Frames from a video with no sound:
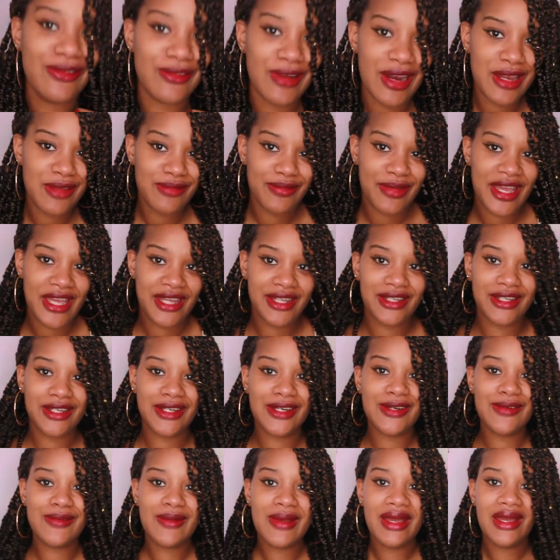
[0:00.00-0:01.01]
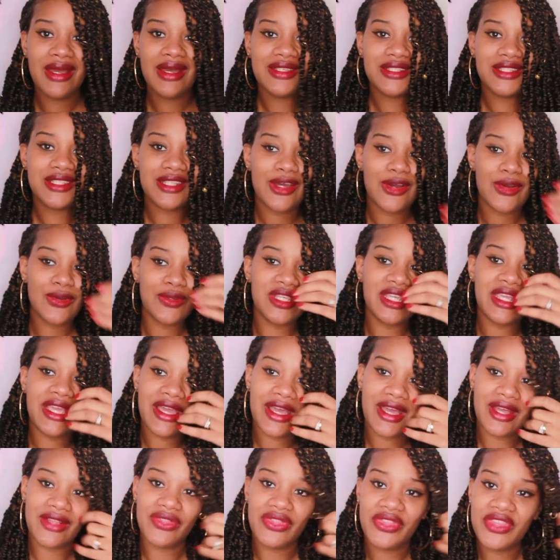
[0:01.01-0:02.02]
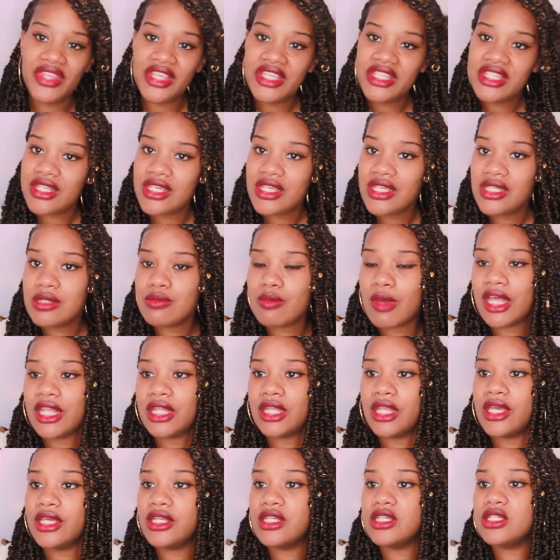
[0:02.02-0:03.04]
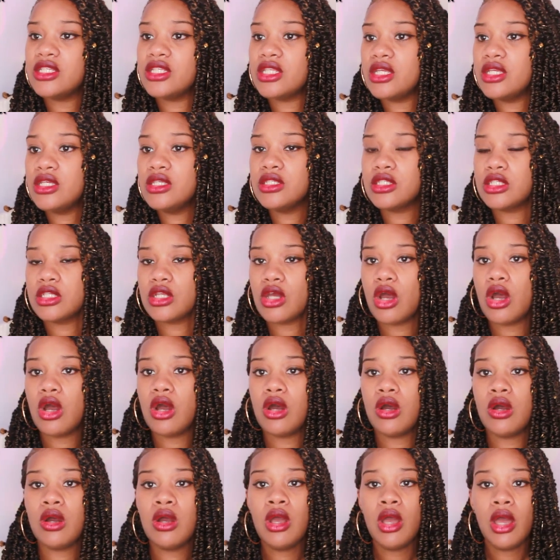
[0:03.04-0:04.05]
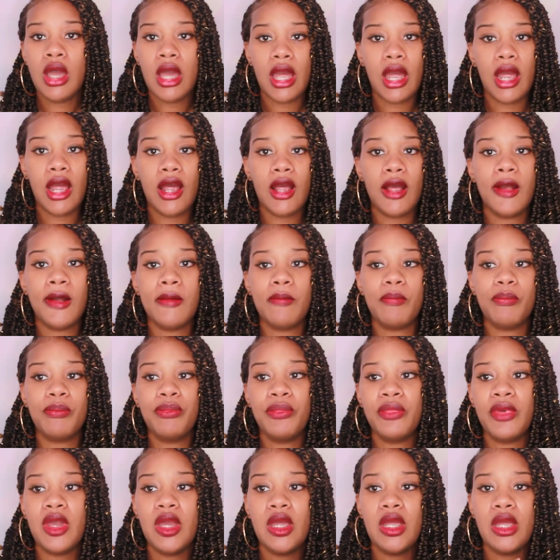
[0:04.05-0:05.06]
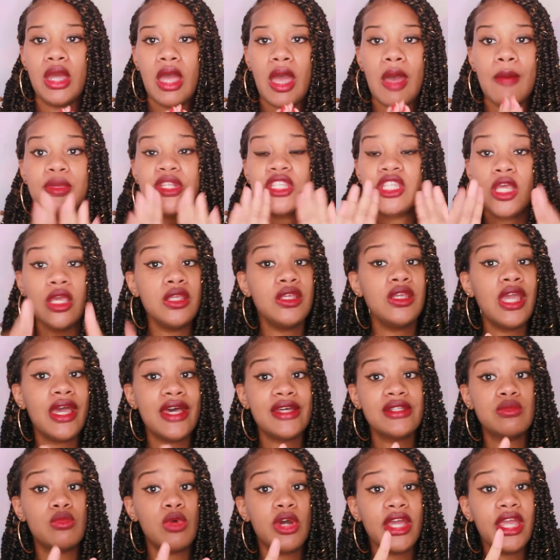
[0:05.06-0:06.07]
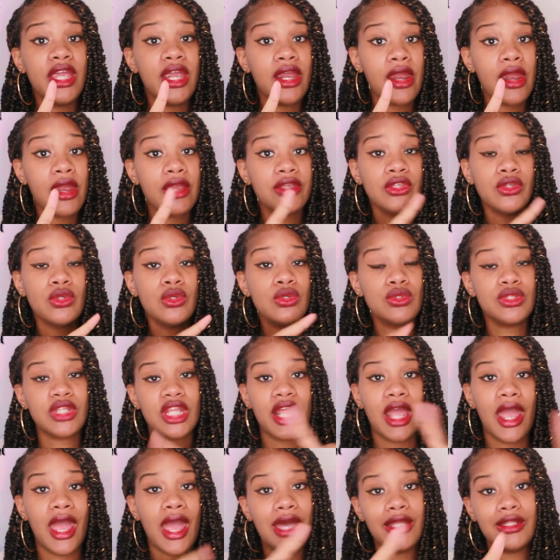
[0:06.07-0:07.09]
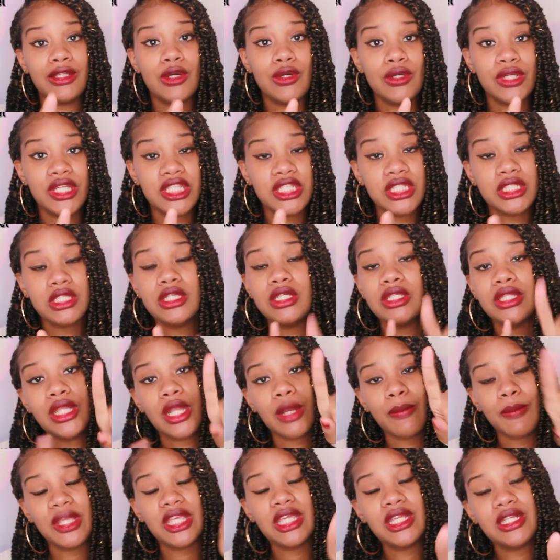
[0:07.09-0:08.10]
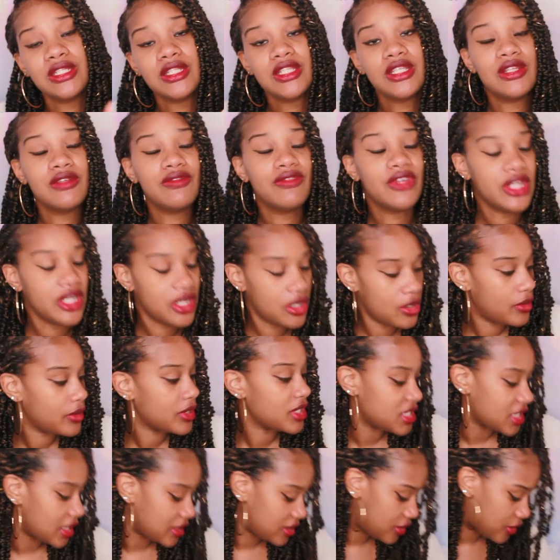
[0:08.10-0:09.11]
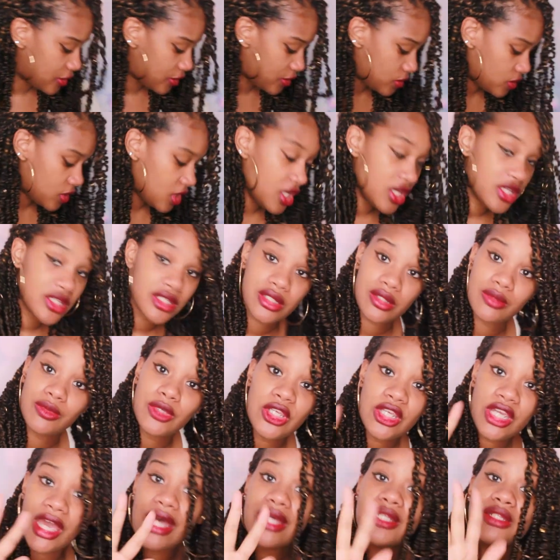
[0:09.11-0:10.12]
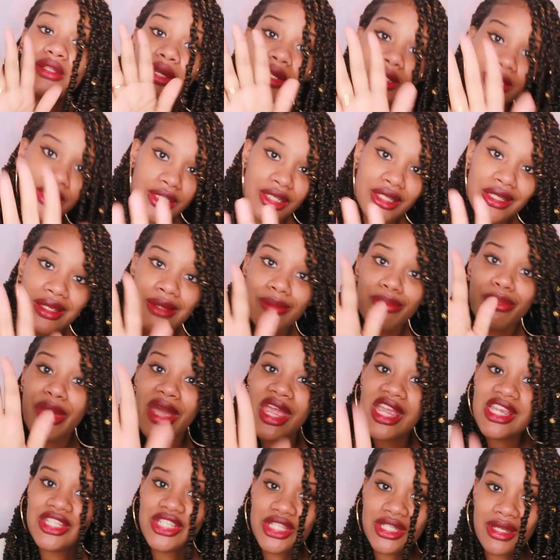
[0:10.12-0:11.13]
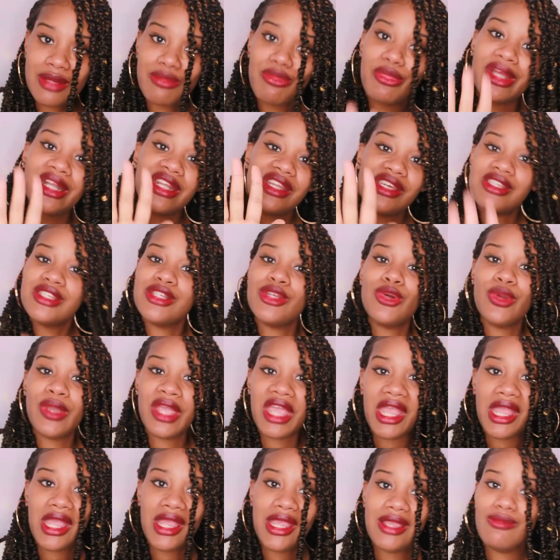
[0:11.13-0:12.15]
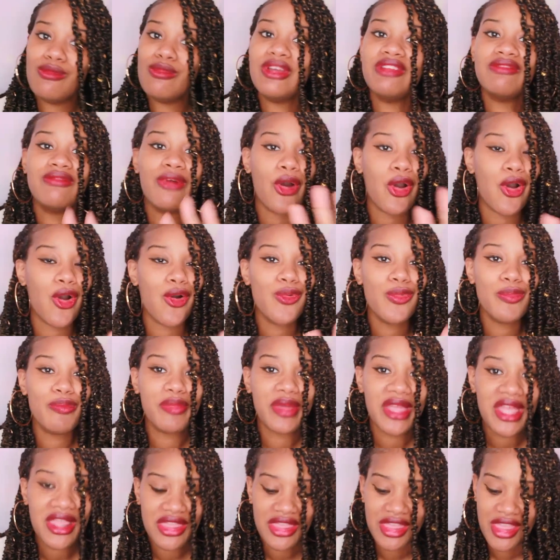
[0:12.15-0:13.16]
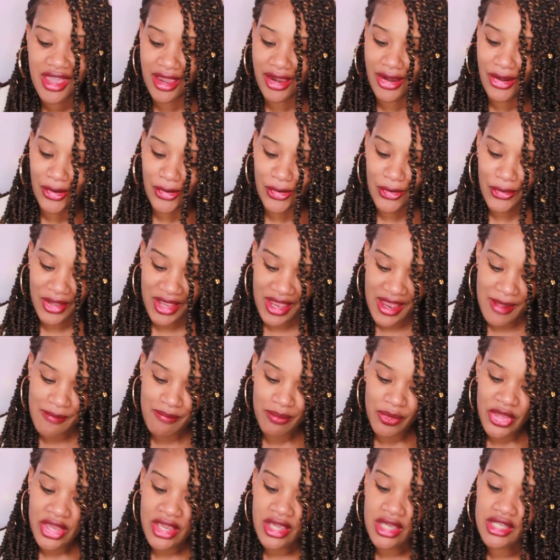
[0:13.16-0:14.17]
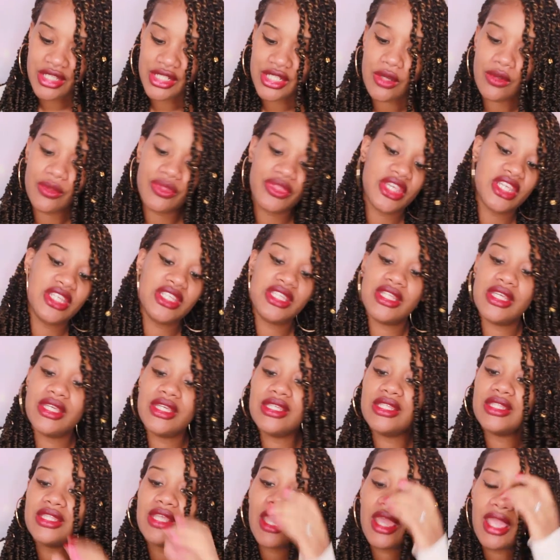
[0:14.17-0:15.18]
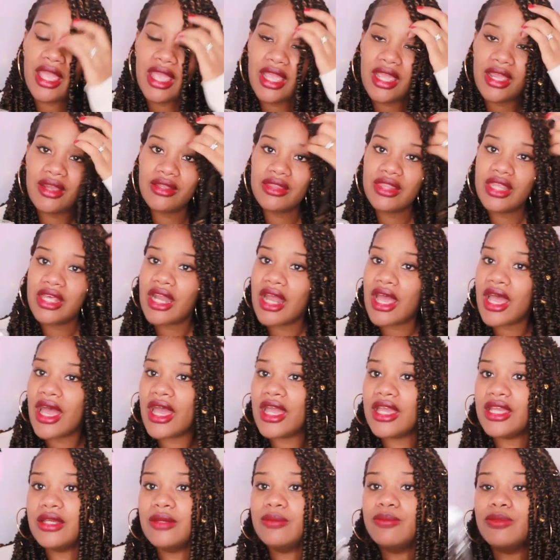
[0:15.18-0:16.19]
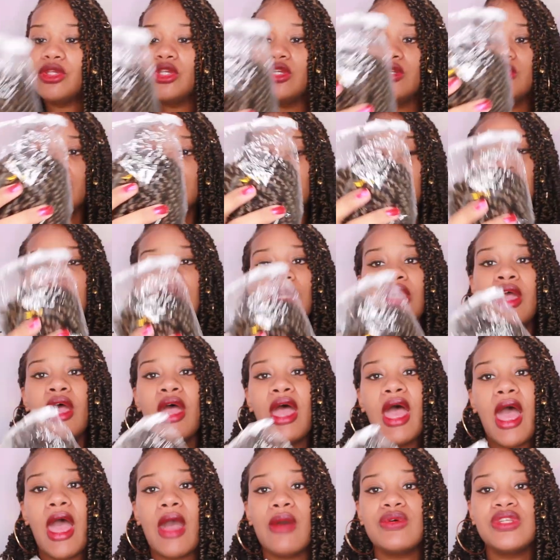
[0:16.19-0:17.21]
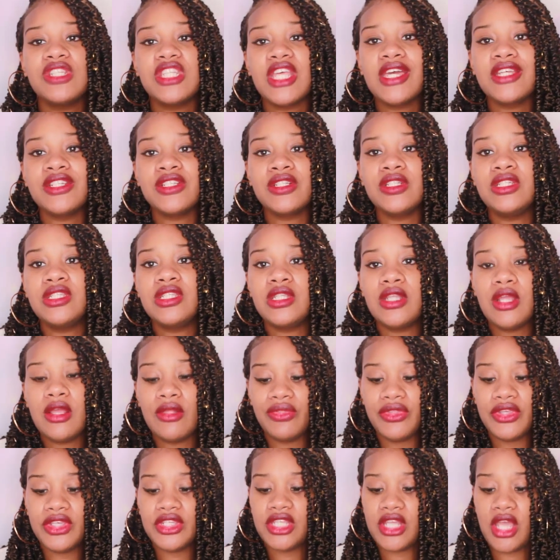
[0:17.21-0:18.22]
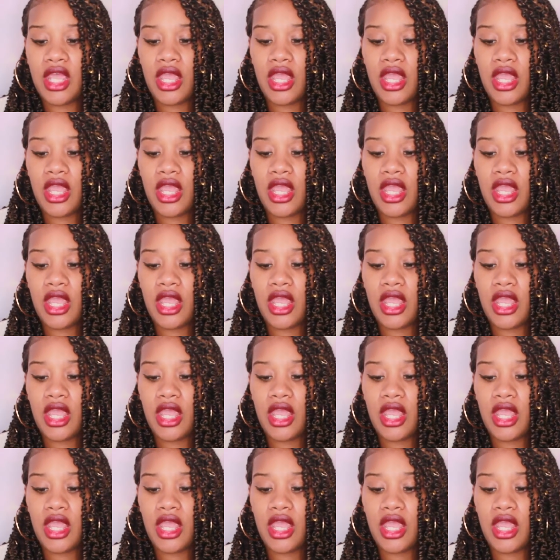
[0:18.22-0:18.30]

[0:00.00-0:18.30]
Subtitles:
right back up. So yeah, this is my latest install. I'm gonna tell you guys what hair I used and how long it took. Then I'm gonna get into the video because I know some of you guys are a little impatient, but that's okay. We've all been there. Okay, so this is the hair that I am using. I was actually sent this